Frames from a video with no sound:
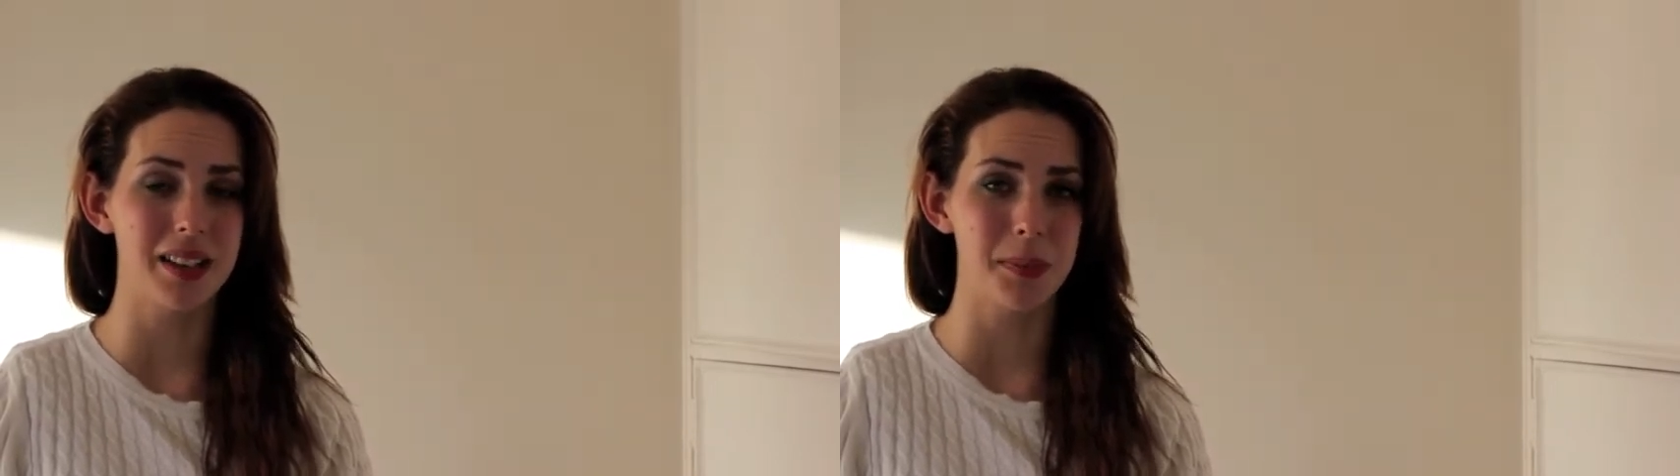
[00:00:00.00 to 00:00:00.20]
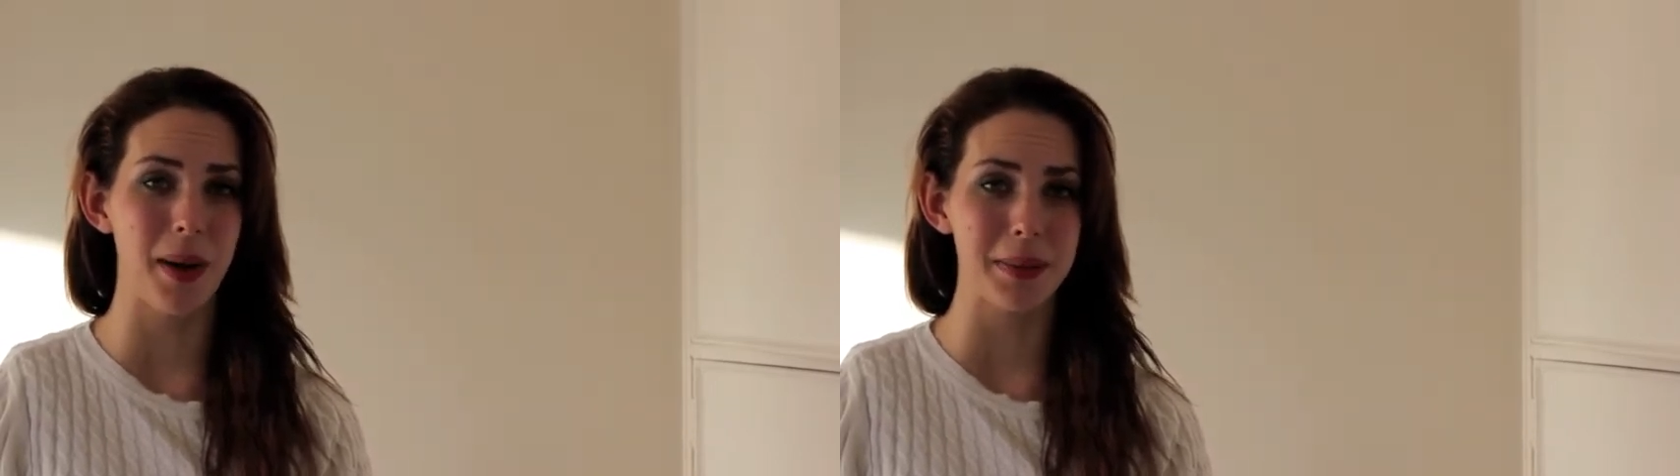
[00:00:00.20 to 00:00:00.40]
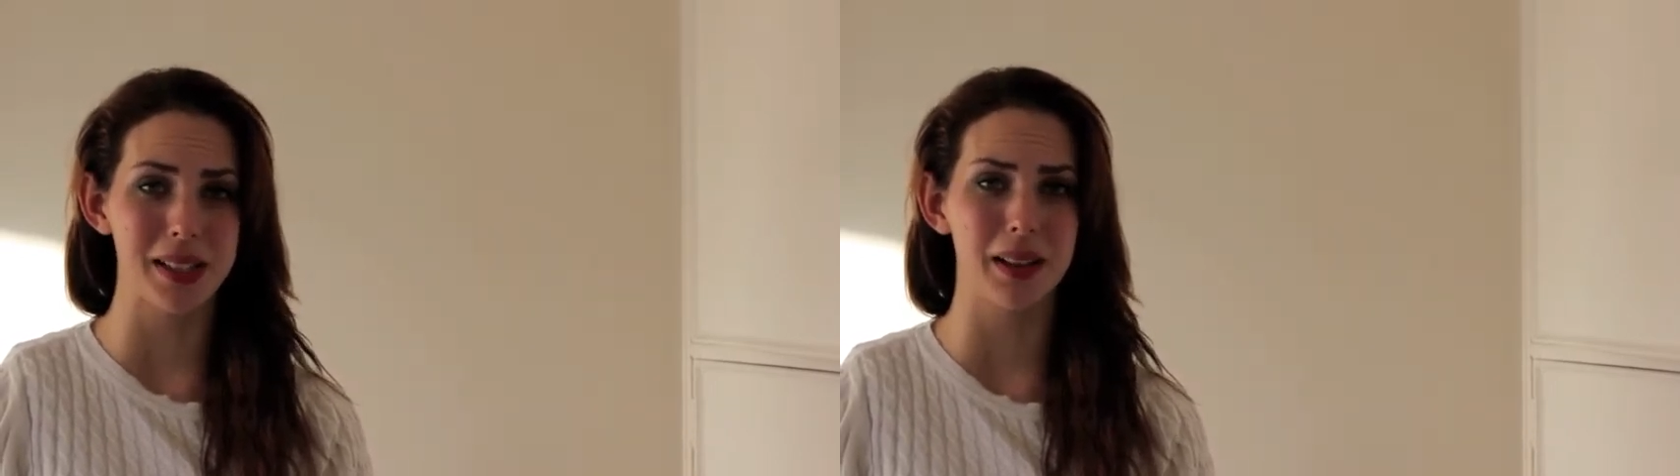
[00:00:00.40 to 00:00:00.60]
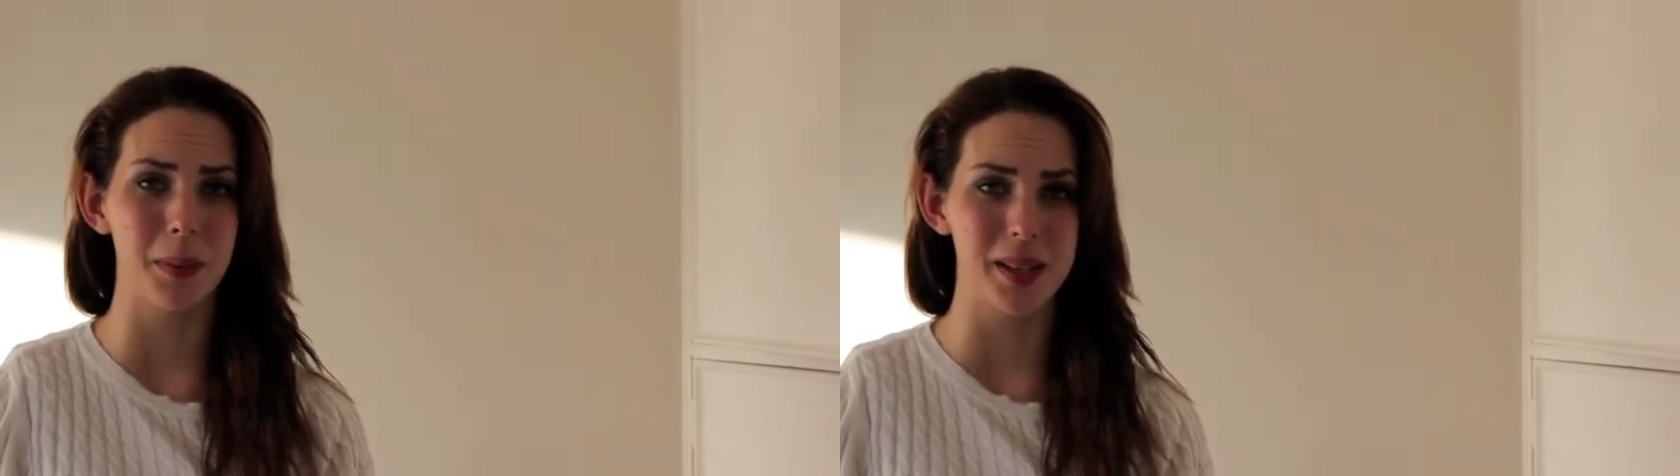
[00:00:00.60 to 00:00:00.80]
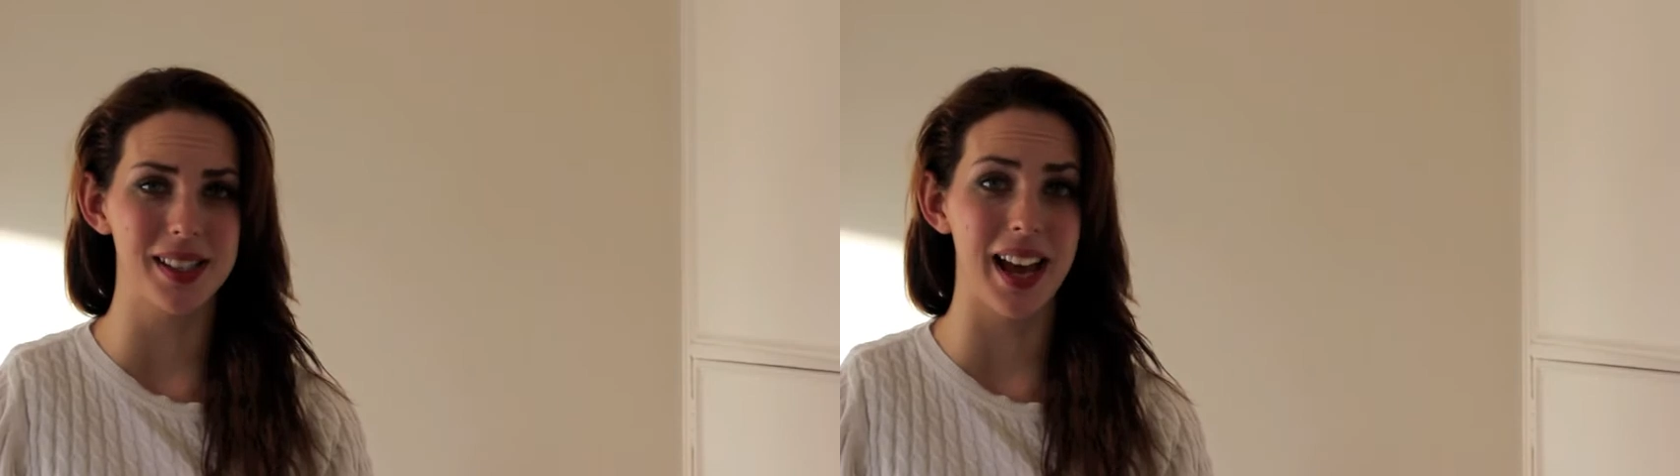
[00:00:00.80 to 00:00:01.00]
is perhaps a little
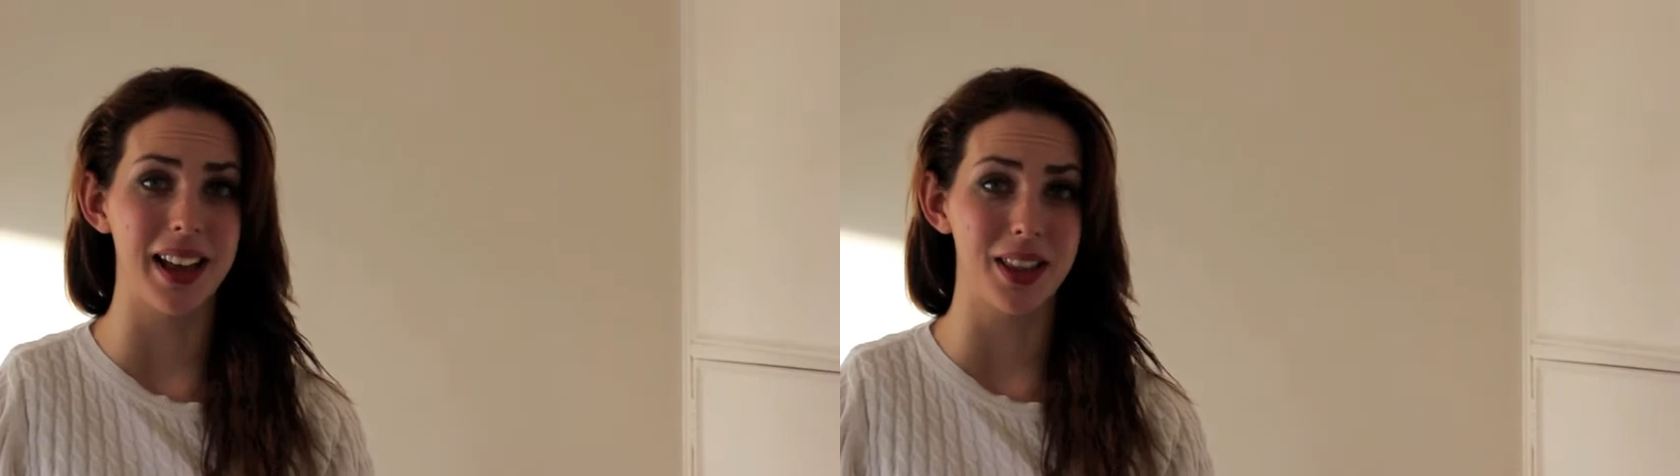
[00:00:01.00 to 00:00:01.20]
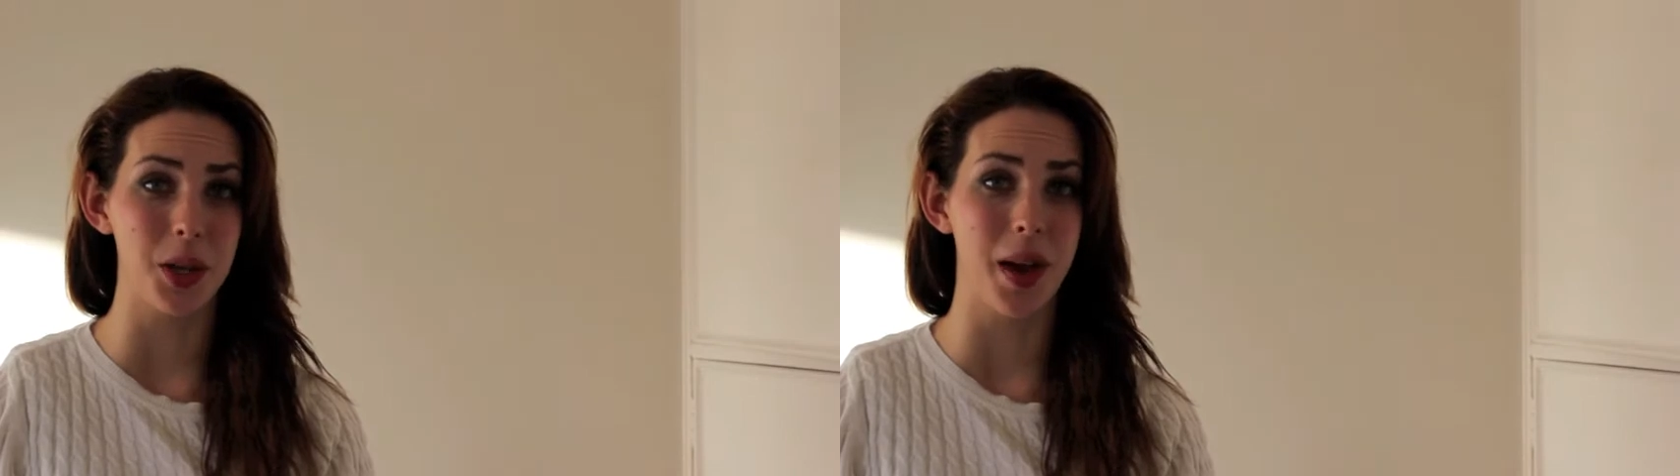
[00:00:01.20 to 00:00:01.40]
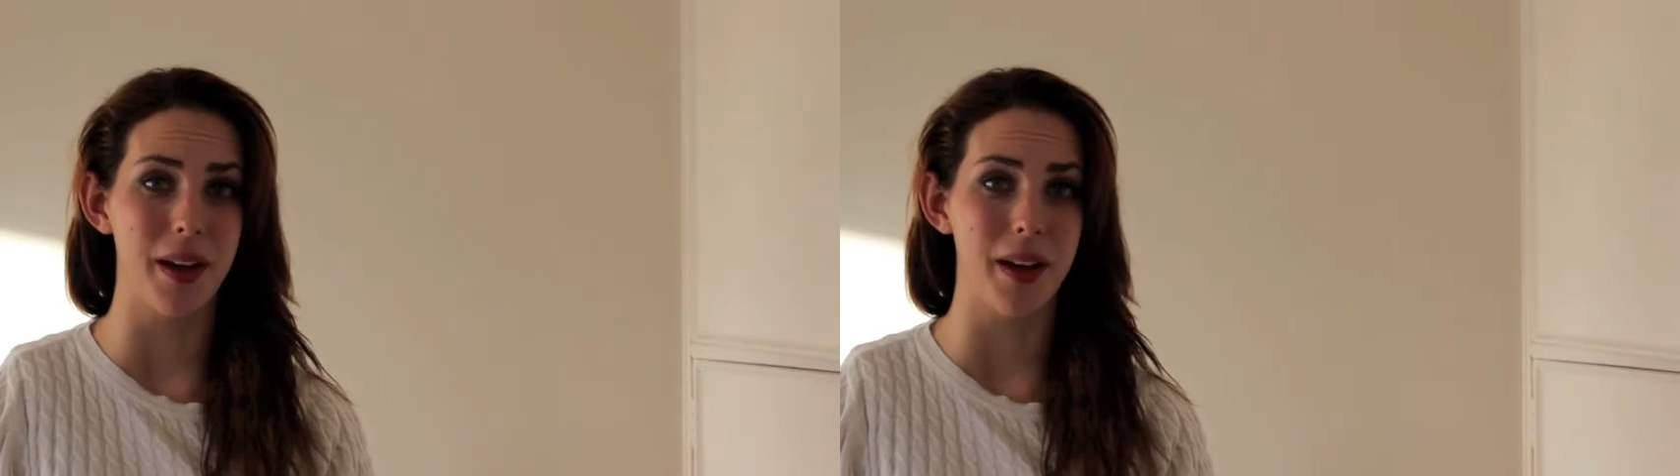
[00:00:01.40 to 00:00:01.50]
bit sad that you